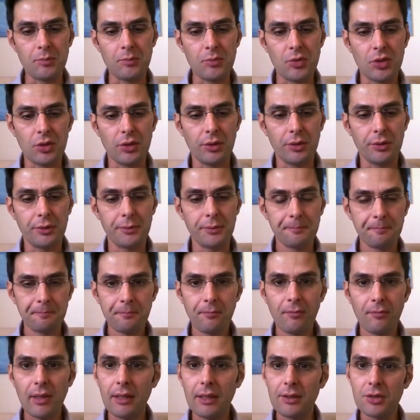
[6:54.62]
So
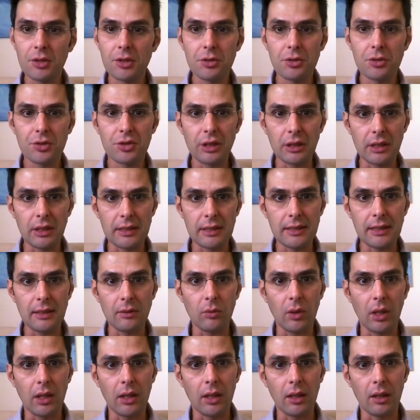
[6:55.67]
it's interesting to see
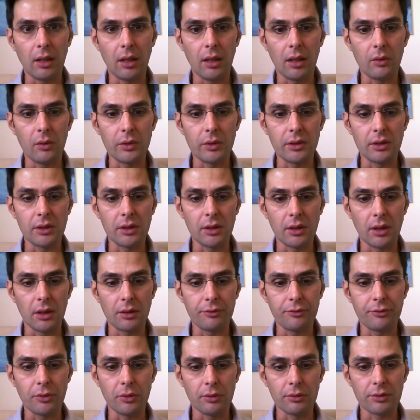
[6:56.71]
how it
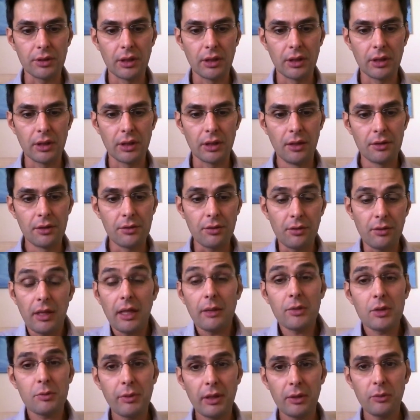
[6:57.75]
unfolds. So
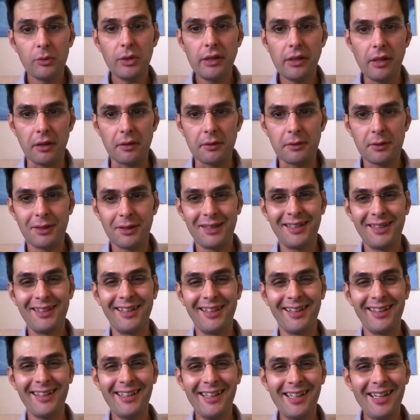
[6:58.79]
that was my weekend,
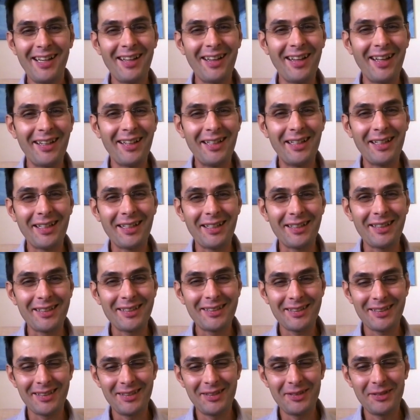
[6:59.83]
kind
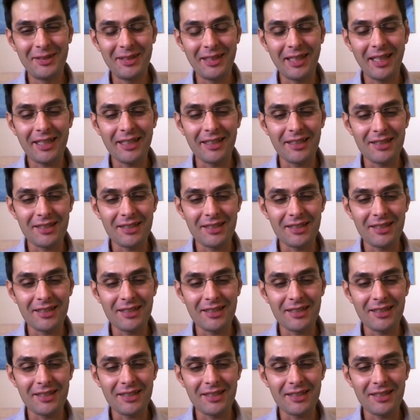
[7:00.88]
of doing that kind